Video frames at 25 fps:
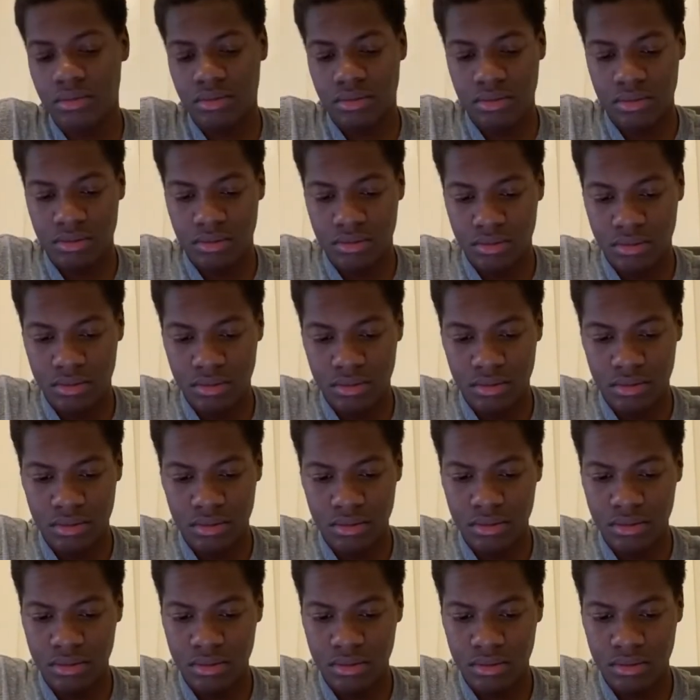
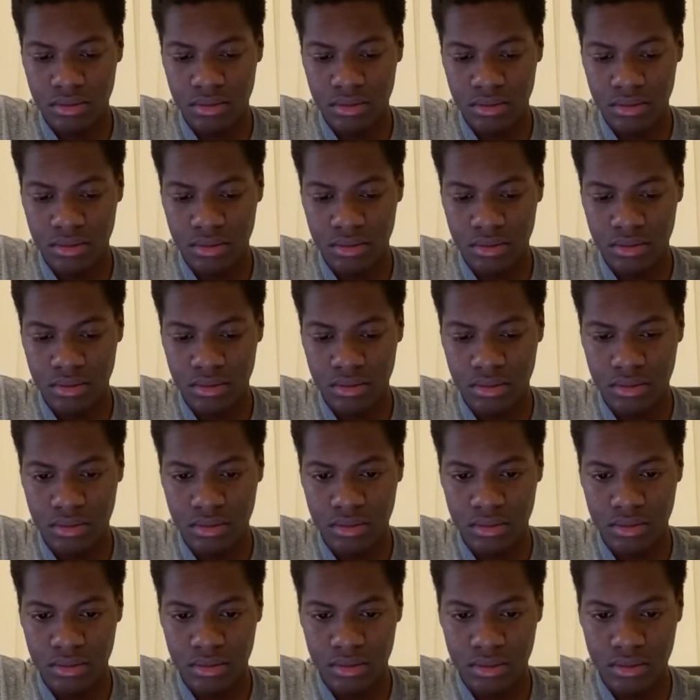
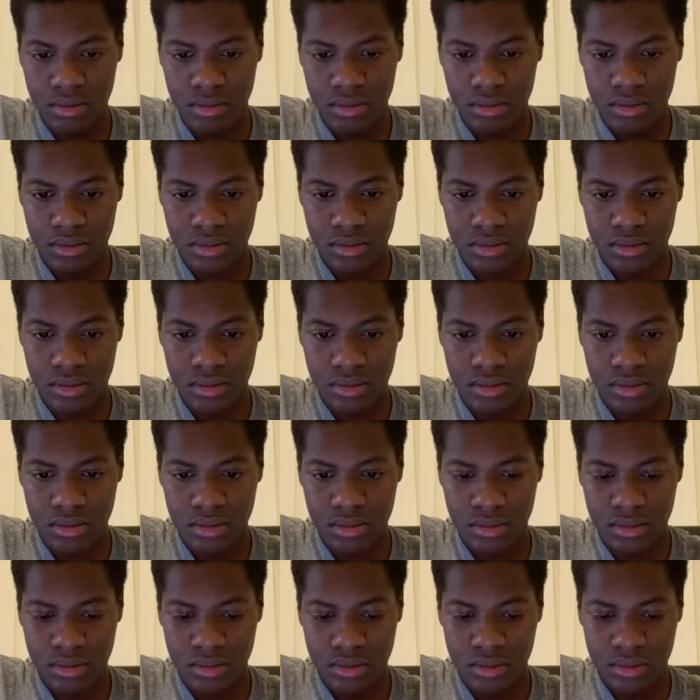
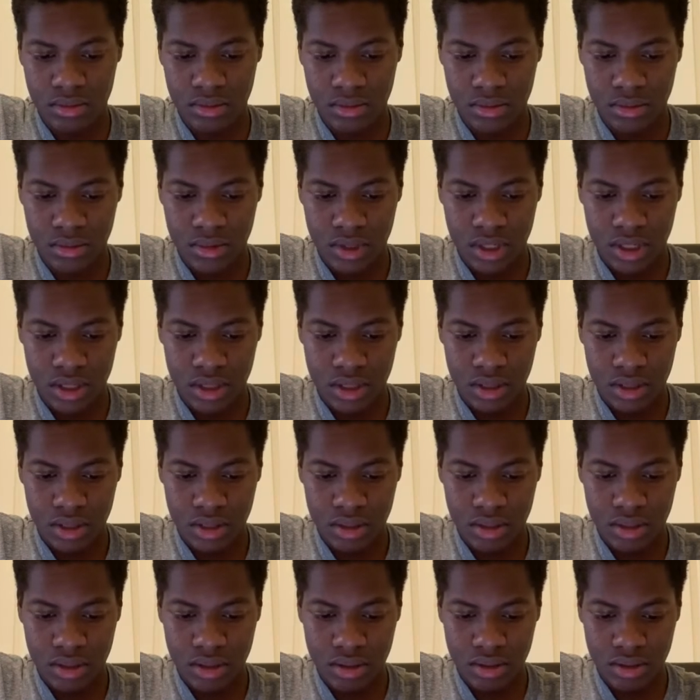
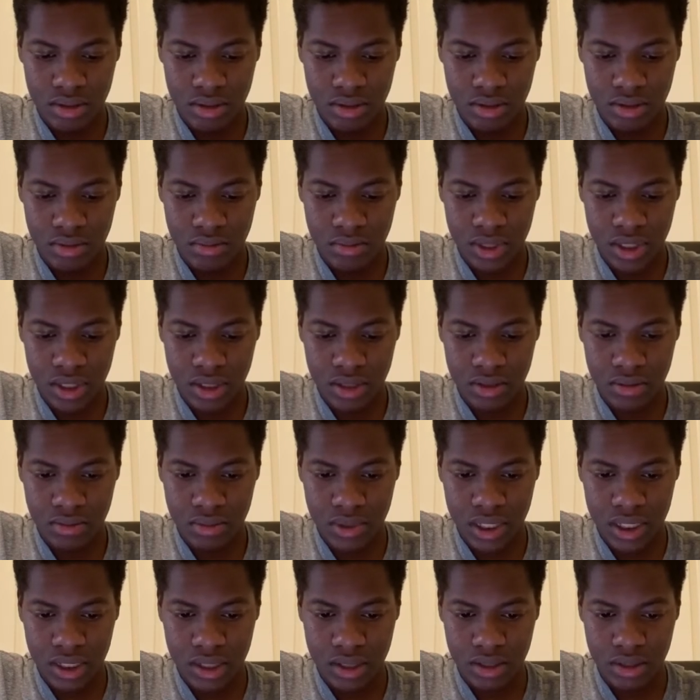
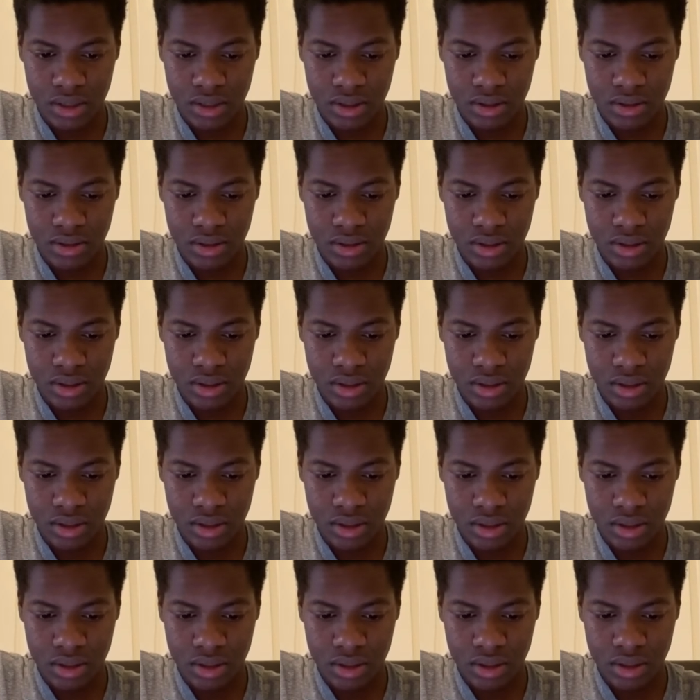
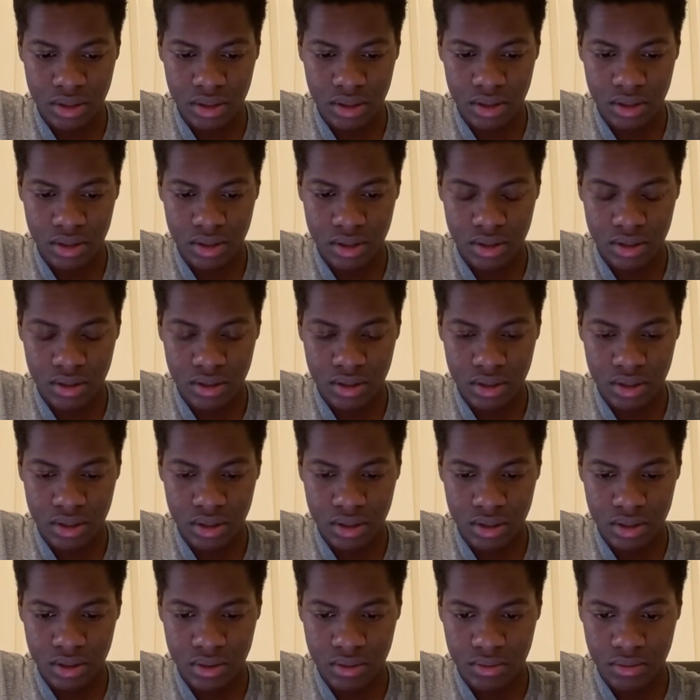
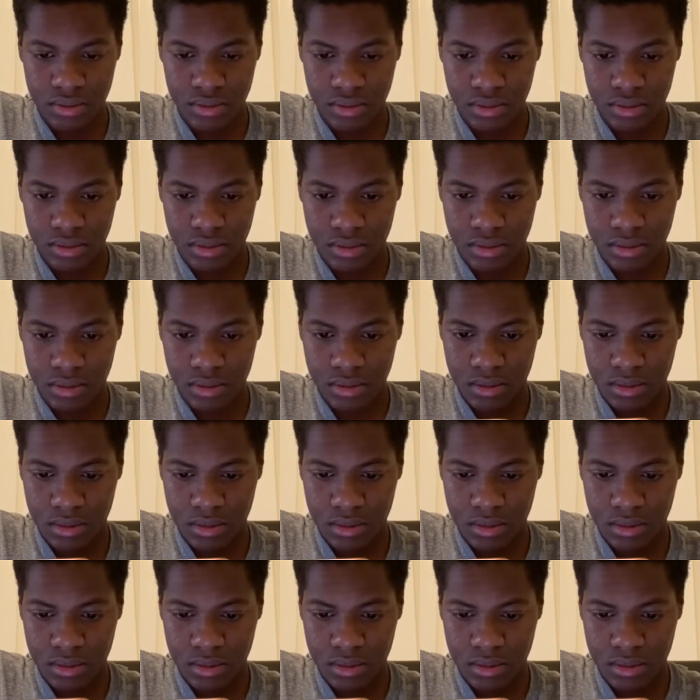Nothing is said.